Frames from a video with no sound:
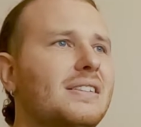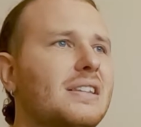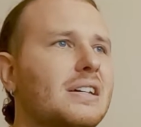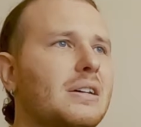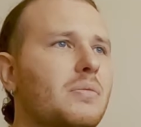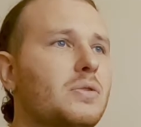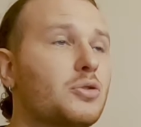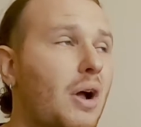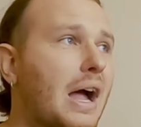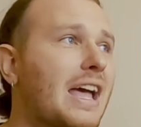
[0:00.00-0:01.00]
the
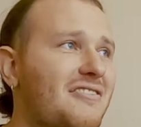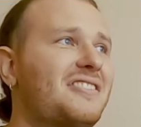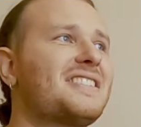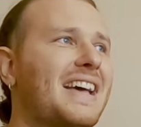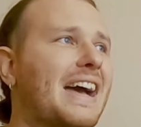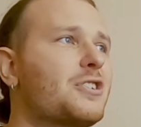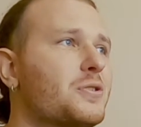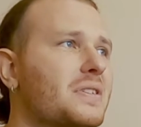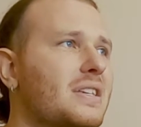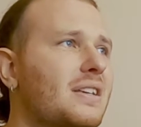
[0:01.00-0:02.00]
drive to
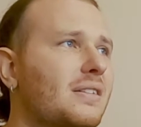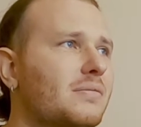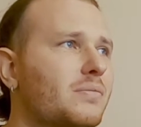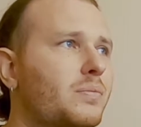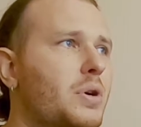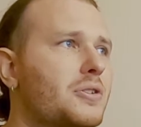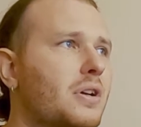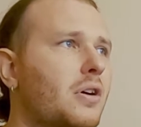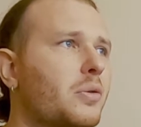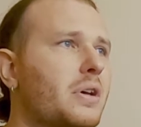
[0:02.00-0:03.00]
actually push
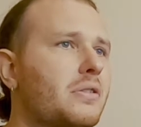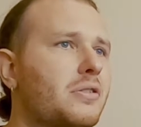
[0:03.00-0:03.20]
it all the way